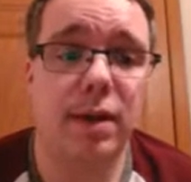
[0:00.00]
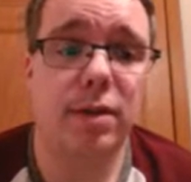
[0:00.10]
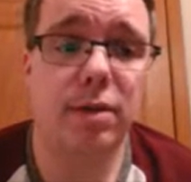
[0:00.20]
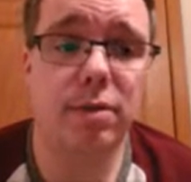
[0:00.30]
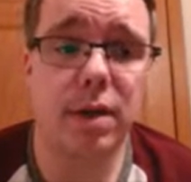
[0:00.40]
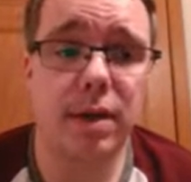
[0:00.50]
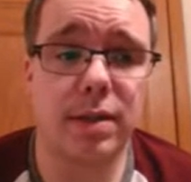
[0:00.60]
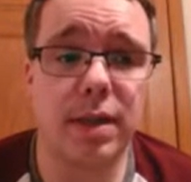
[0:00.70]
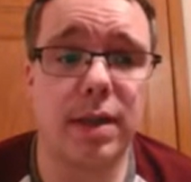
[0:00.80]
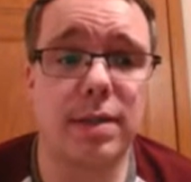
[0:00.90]
use our
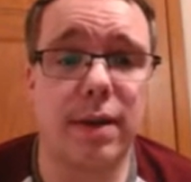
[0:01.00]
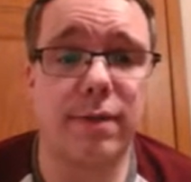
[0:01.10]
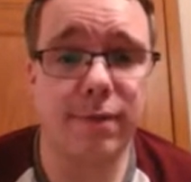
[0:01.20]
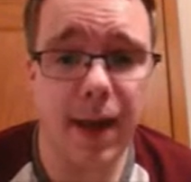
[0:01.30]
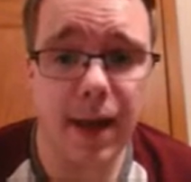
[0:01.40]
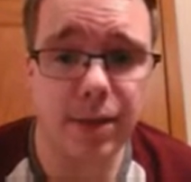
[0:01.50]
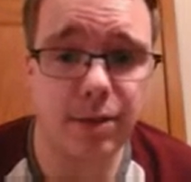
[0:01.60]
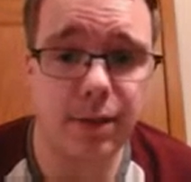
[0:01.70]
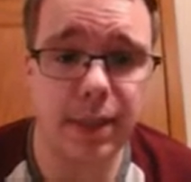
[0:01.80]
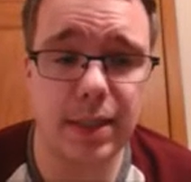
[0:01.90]
skills at
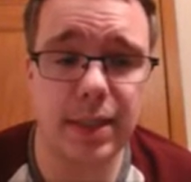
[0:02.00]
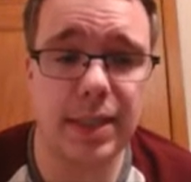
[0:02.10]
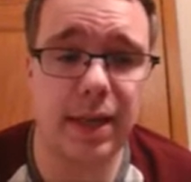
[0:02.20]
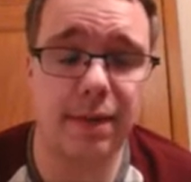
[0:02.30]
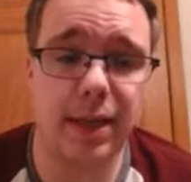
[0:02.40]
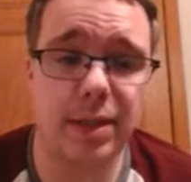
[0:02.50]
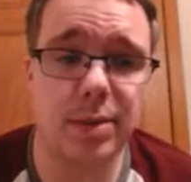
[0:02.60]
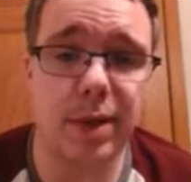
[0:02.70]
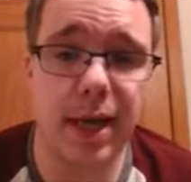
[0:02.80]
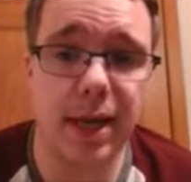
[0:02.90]
factoring to see if
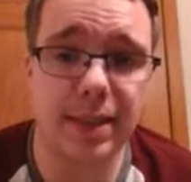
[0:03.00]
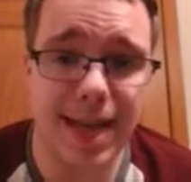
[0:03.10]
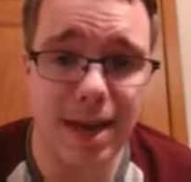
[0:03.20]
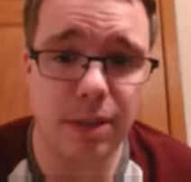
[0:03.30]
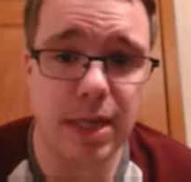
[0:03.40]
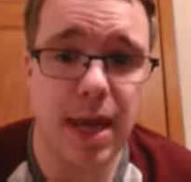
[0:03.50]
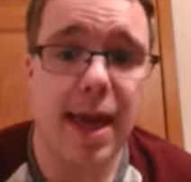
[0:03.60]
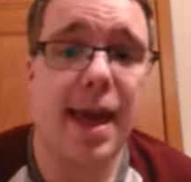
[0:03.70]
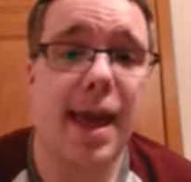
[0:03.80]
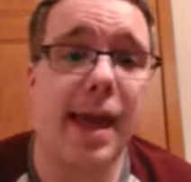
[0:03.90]
things will cancel out.
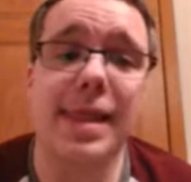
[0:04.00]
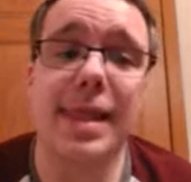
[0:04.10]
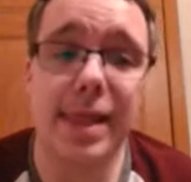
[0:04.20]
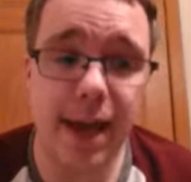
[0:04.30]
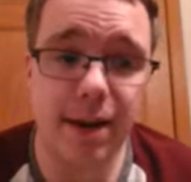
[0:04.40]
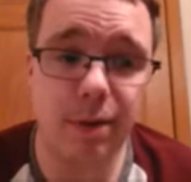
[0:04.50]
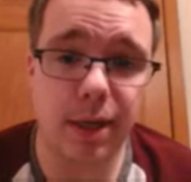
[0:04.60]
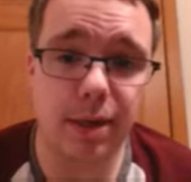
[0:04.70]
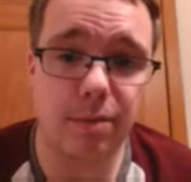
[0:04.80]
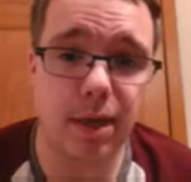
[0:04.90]
And then we
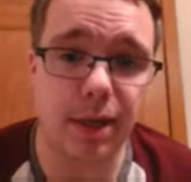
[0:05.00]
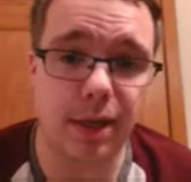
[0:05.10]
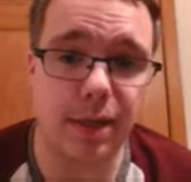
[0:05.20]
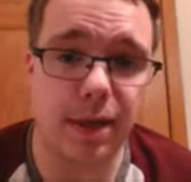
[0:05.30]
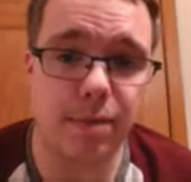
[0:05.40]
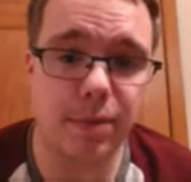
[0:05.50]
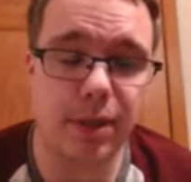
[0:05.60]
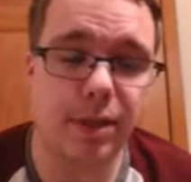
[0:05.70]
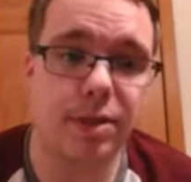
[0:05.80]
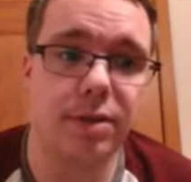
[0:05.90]
can plug in the
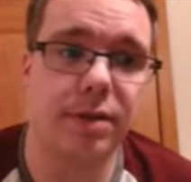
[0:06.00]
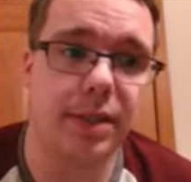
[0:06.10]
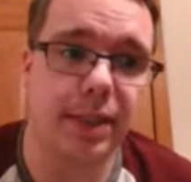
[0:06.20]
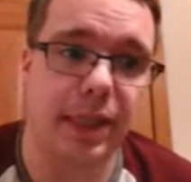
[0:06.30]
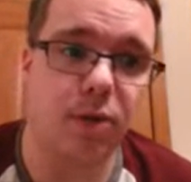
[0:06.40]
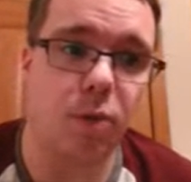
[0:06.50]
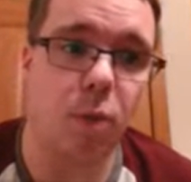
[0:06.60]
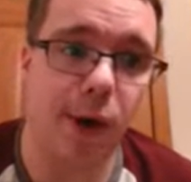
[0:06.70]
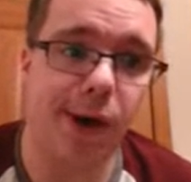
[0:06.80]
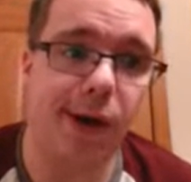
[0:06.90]
number to see
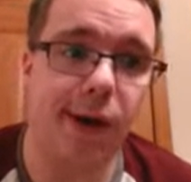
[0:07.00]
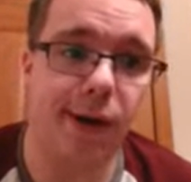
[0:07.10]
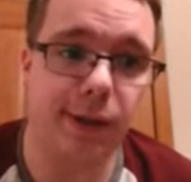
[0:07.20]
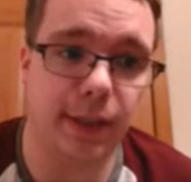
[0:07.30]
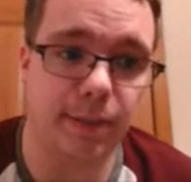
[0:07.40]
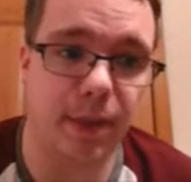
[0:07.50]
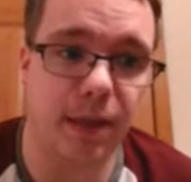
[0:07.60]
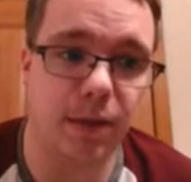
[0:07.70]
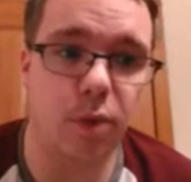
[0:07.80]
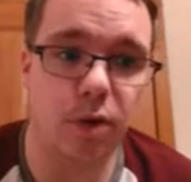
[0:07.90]
what our
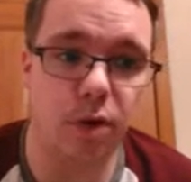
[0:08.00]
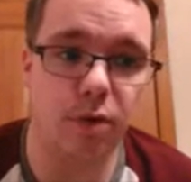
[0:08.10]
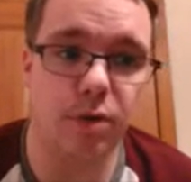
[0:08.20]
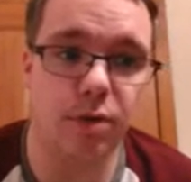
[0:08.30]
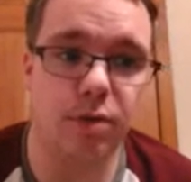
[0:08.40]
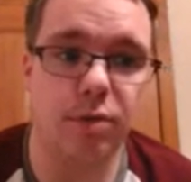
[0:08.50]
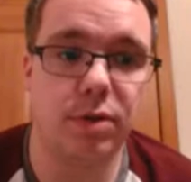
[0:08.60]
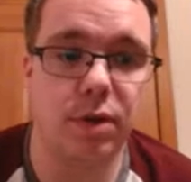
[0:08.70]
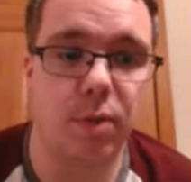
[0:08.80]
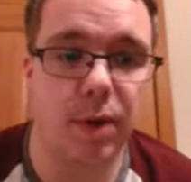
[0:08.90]
limit will go to.
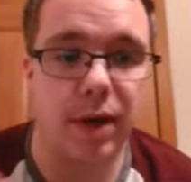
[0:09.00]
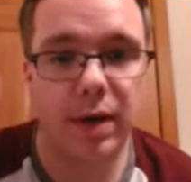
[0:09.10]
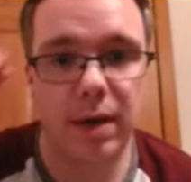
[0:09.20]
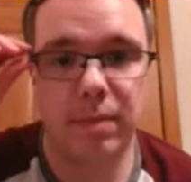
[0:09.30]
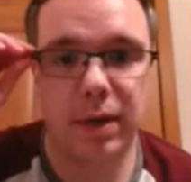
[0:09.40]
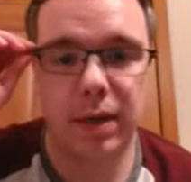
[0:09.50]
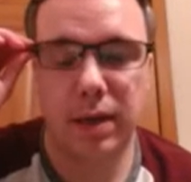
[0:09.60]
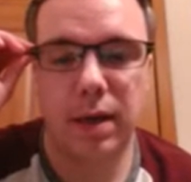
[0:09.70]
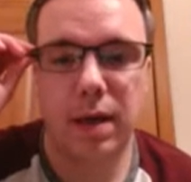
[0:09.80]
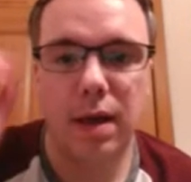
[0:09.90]
So what number
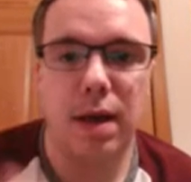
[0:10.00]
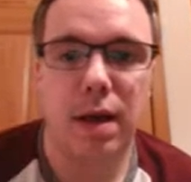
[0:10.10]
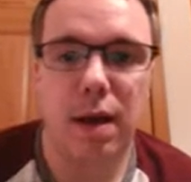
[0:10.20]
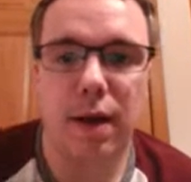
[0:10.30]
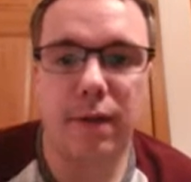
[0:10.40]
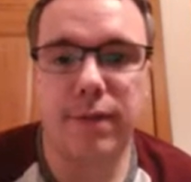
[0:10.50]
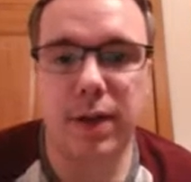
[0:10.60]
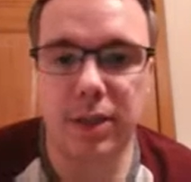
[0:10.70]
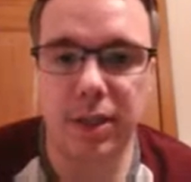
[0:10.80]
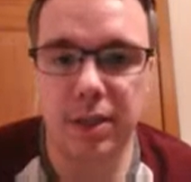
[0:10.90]
our
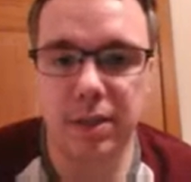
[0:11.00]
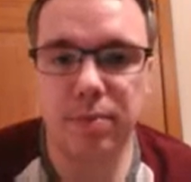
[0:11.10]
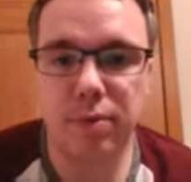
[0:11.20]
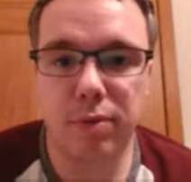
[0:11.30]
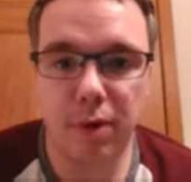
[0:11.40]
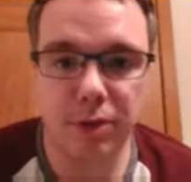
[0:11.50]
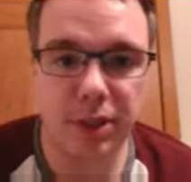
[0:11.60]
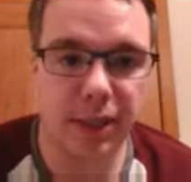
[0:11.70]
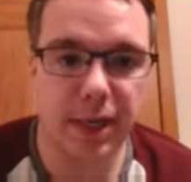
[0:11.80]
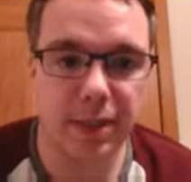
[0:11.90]
function is
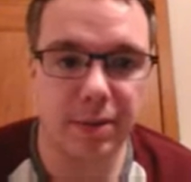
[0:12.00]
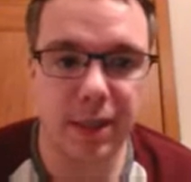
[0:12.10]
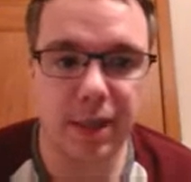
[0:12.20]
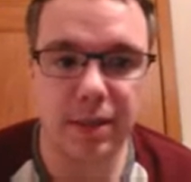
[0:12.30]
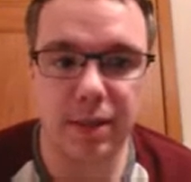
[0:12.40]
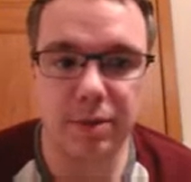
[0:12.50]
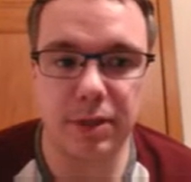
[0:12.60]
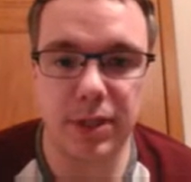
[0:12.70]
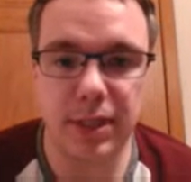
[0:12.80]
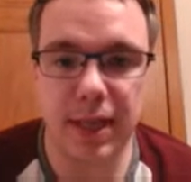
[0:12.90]
approaching as we get
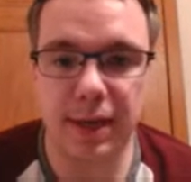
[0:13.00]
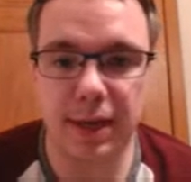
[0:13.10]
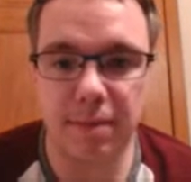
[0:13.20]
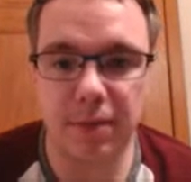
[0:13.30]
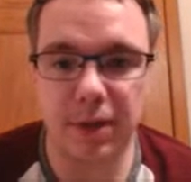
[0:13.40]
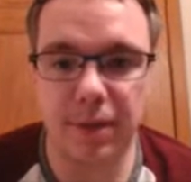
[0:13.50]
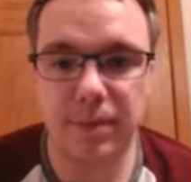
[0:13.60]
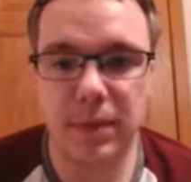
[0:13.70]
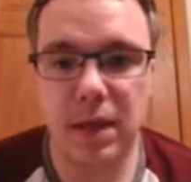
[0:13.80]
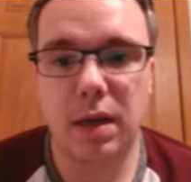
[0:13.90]
closer to that number.
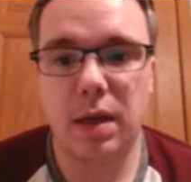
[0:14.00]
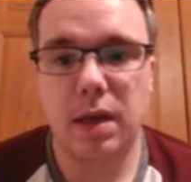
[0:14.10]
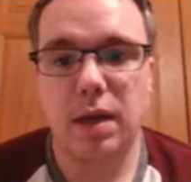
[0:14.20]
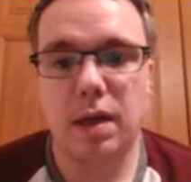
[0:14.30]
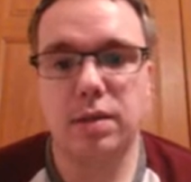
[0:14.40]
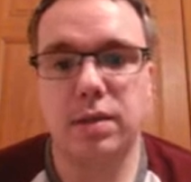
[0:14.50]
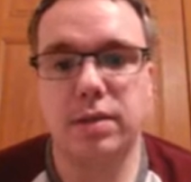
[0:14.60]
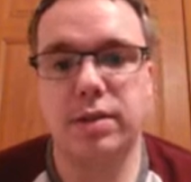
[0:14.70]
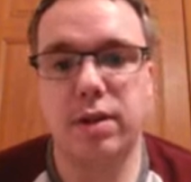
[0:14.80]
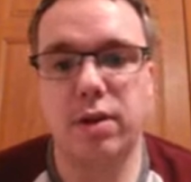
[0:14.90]

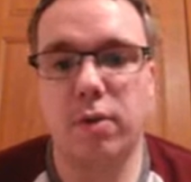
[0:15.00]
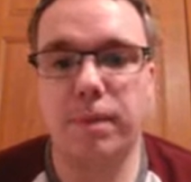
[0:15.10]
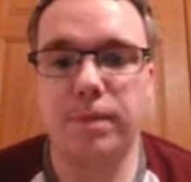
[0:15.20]
So